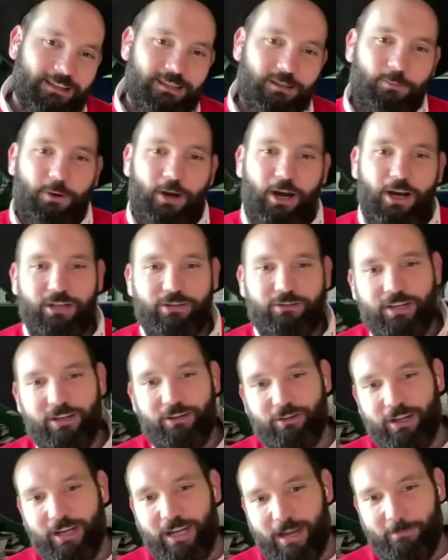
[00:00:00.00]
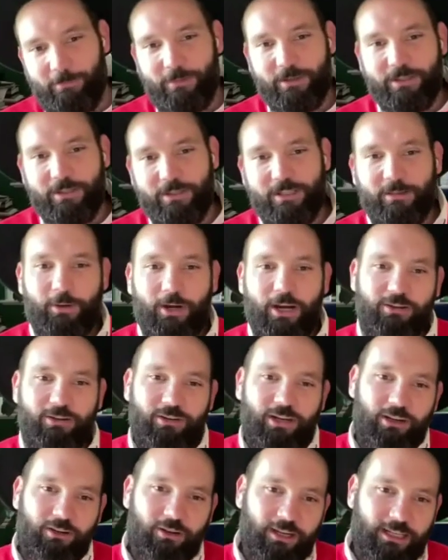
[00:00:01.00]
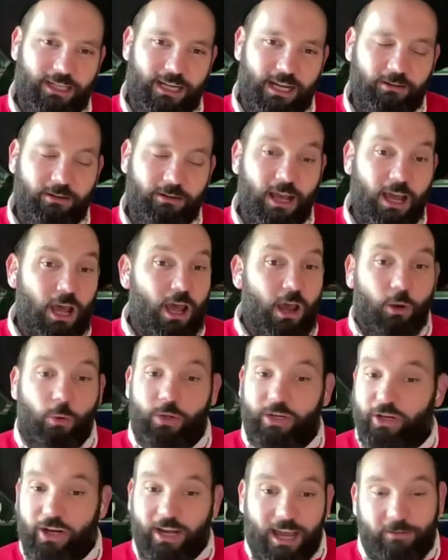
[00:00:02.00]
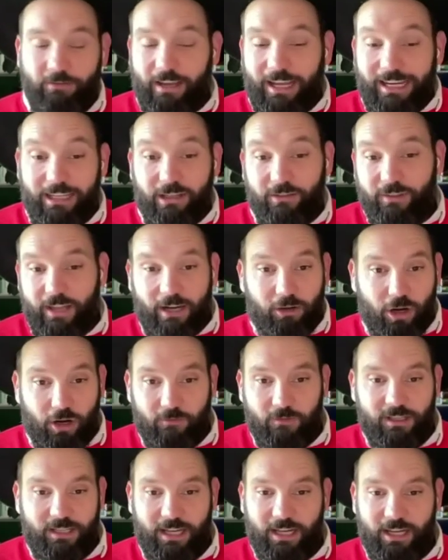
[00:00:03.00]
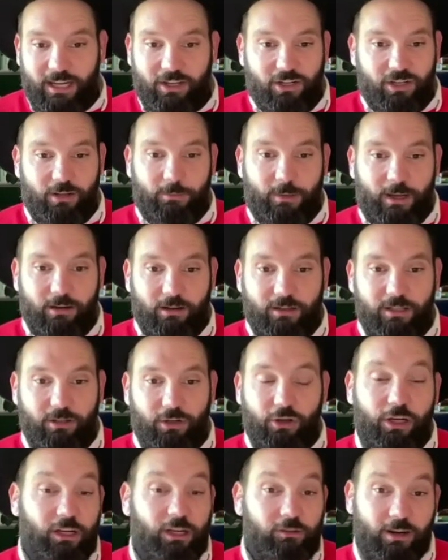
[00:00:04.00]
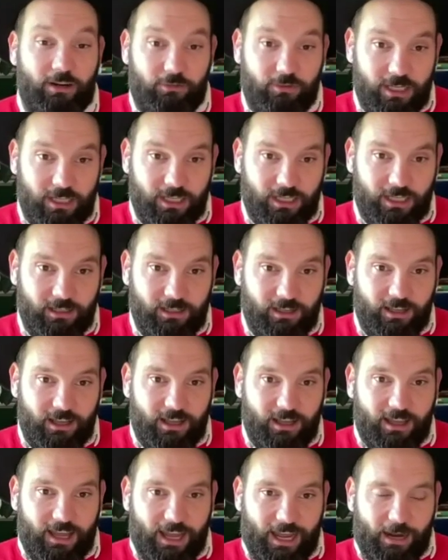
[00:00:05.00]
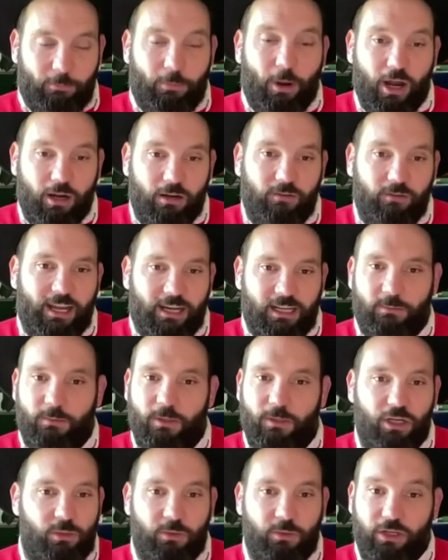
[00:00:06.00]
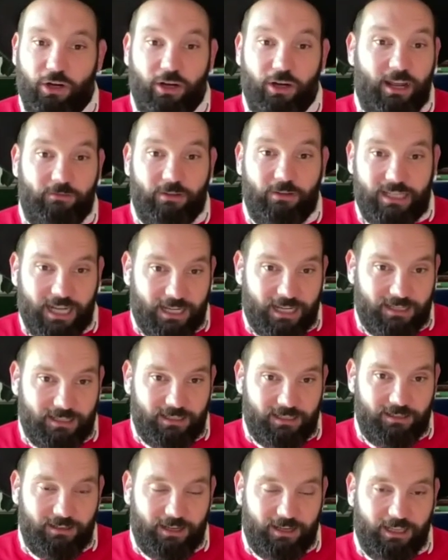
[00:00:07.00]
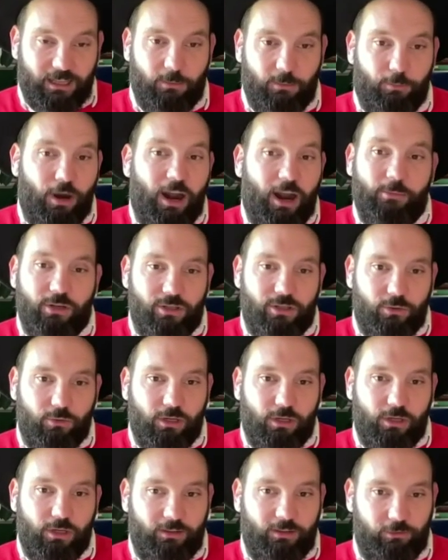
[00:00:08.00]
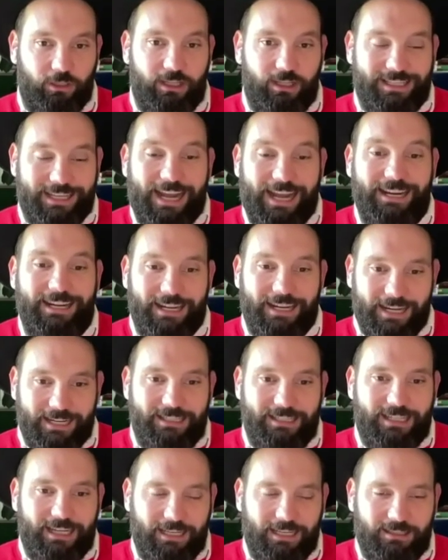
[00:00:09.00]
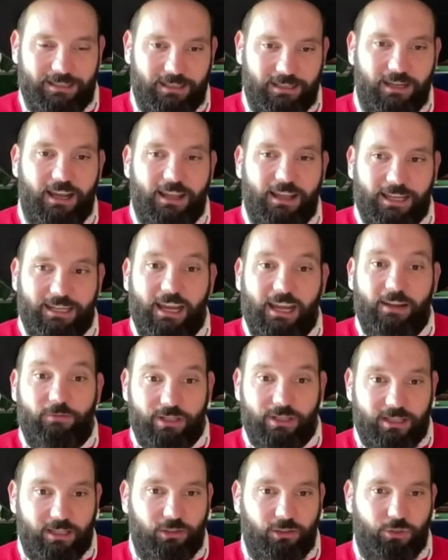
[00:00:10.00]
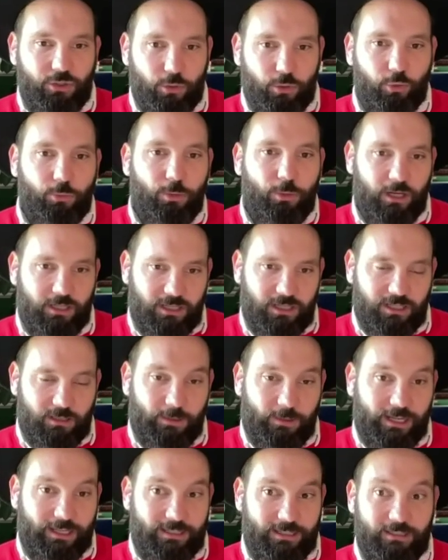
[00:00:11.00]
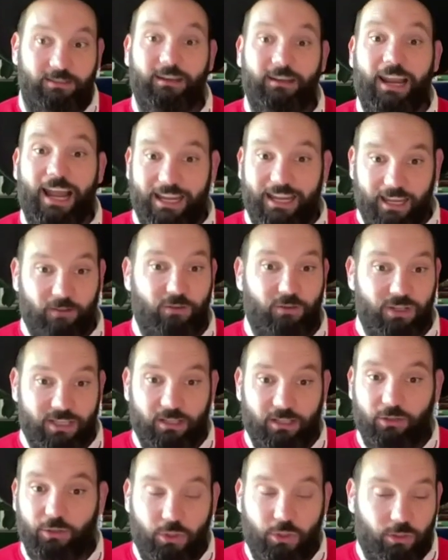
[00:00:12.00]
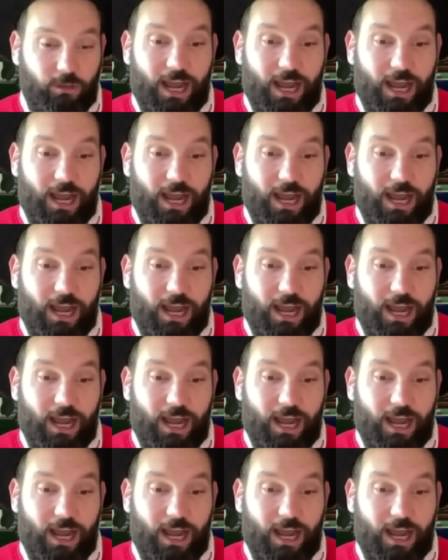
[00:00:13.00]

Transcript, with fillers: Is the pass rate going up? Is the pass rate going down? We don't have any of that conversation about early grade reading. And part of that is because we don't have a test at the primary school level, a standardized test that every single school participates in, like every single